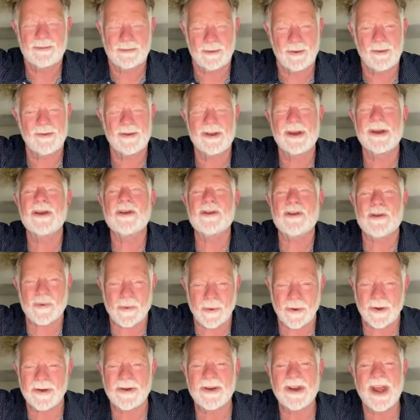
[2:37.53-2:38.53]
so that
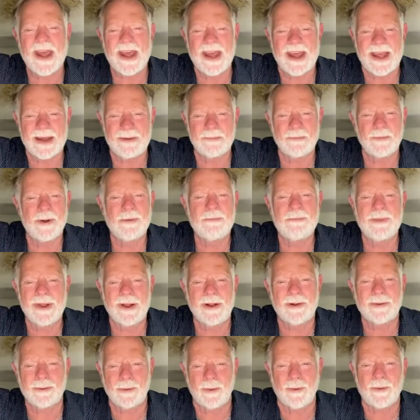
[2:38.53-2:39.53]
your name would be
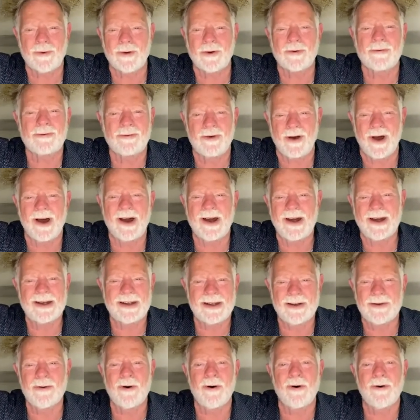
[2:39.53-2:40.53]
glorified
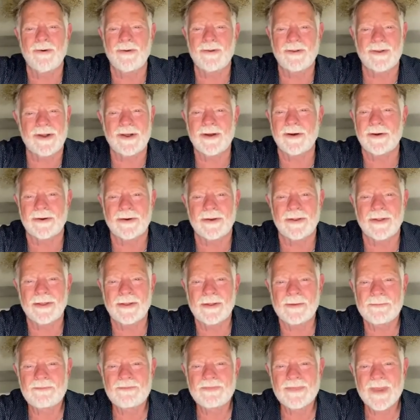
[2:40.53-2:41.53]
in all the earth.
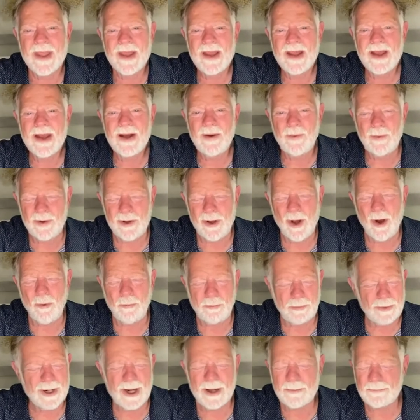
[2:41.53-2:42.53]
We
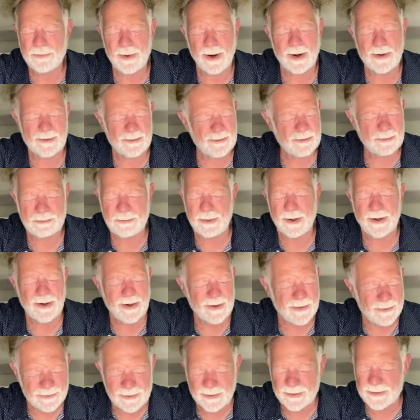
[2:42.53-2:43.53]
open up our
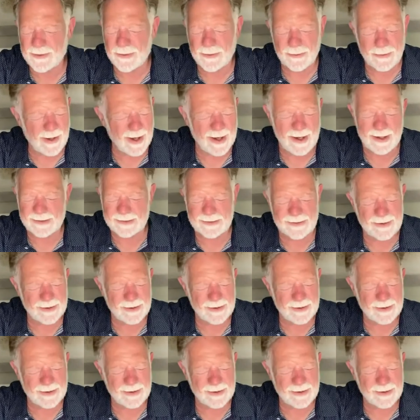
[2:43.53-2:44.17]
spirit to you, God,